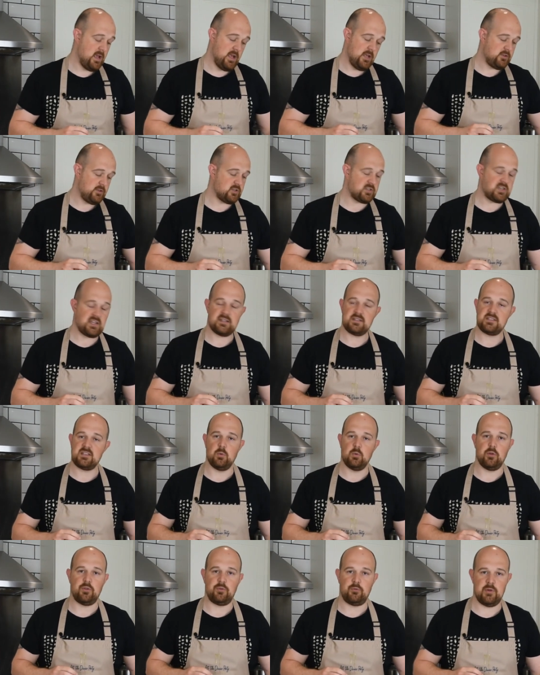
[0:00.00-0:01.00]
Just get two
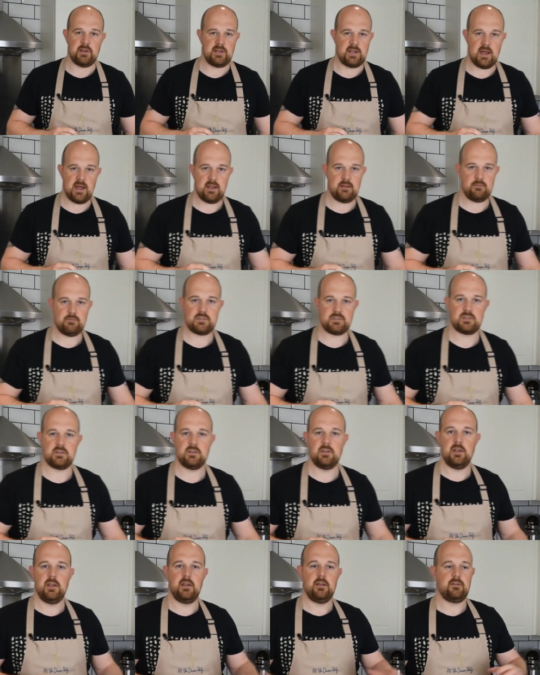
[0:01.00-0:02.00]
or three knives,
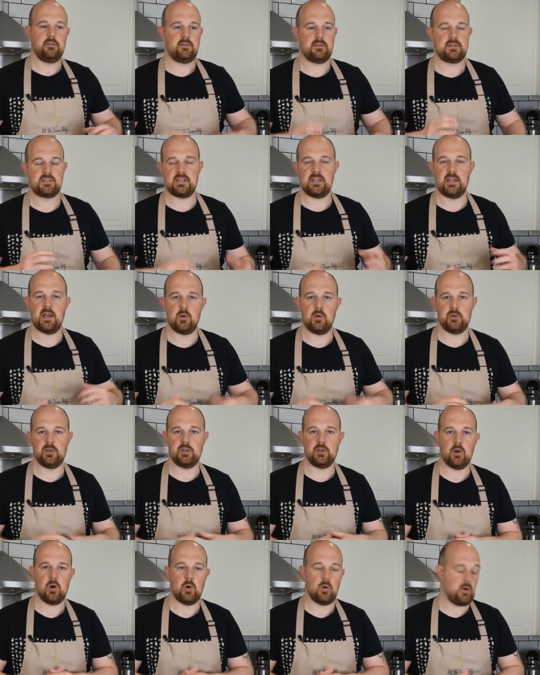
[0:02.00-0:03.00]
see how you
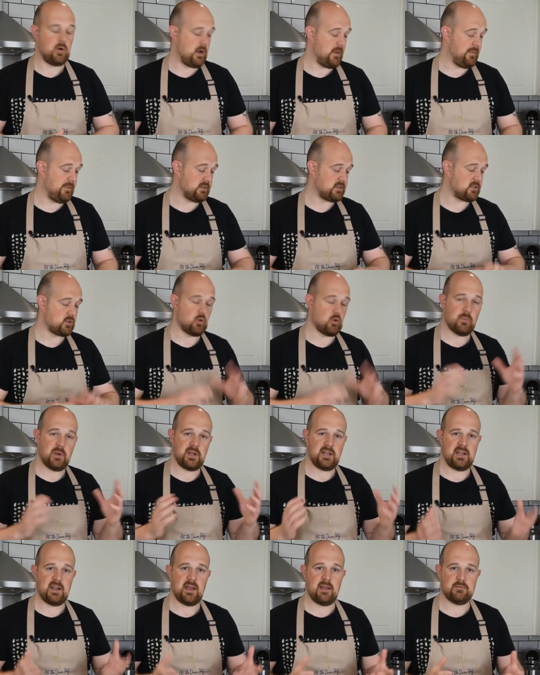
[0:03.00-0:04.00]
go, and there's so many
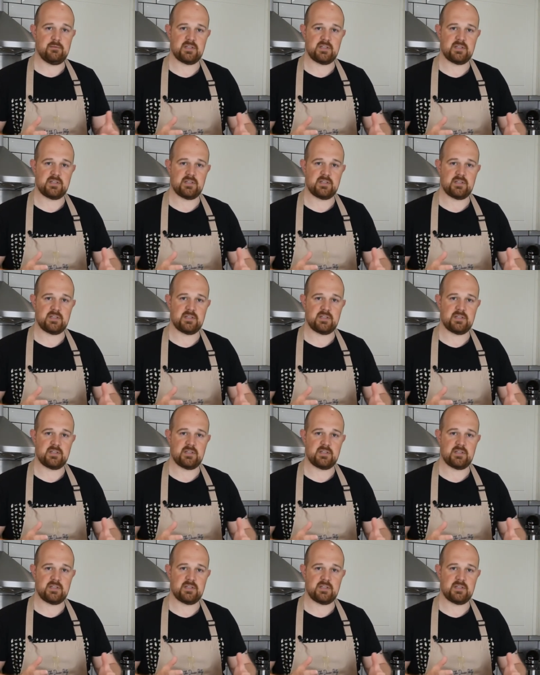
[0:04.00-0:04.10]
knives